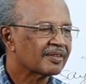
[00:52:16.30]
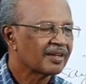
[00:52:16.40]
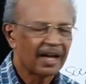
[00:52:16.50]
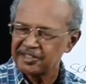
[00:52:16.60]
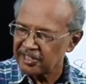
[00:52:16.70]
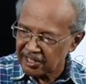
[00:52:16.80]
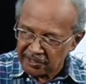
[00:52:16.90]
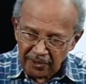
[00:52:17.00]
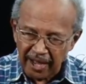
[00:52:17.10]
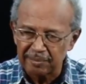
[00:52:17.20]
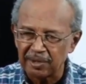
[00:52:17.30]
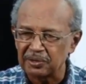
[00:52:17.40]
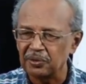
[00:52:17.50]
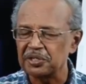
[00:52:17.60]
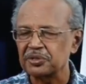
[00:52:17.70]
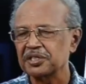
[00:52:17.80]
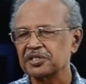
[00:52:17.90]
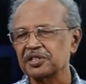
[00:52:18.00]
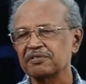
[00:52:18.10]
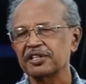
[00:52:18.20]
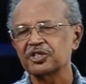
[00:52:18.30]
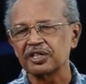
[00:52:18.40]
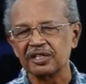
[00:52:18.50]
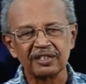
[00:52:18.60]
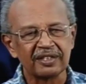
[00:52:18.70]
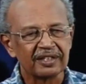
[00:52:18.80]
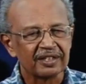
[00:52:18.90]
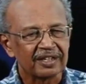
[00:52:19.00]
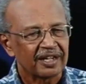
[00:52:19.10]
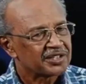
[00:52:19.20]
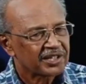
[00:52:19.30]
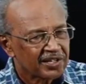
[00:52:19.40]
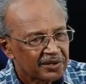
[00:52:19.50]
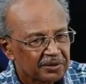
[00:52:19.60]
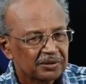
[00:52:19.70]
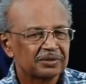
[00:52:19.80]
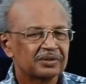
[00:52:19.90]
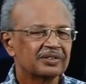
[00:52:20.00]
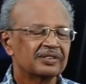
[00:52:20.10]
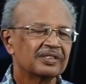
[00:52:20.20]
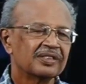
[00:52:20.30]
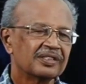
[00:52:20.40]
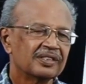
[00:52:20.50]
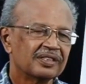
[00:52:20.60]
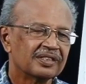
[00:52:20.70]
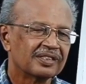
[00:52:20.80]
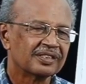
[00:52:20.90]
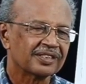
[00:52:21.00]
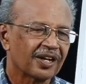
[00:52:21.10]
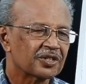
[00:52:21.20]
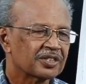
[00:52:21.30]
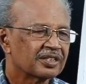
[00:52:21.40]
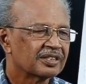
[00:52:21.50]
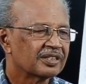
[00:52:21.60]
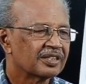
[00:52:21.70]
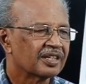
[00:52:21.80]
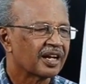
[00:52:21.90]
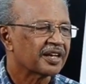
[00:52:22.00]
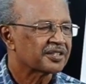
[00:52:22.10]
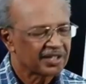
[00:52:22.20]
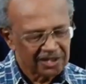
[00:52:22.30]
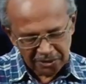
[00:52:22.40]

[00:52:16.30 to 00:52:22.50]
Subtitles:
I tell you I am not going to attend the function. I tell you not. I tell you